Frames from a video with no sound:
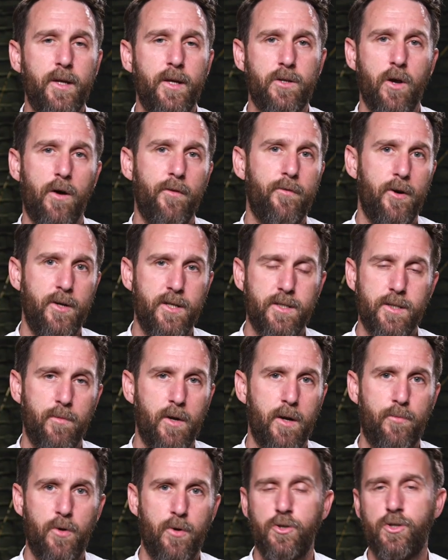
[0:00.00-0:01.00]
He's got very
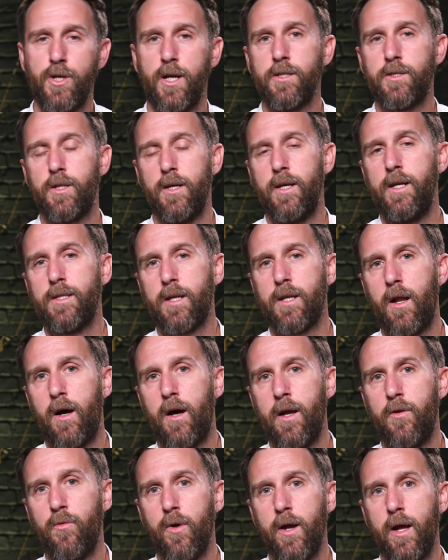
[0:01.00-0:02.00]
similar projects that he's
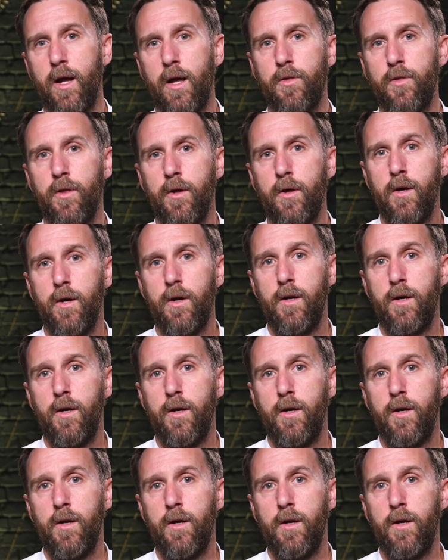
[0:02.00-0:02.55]
aligned with.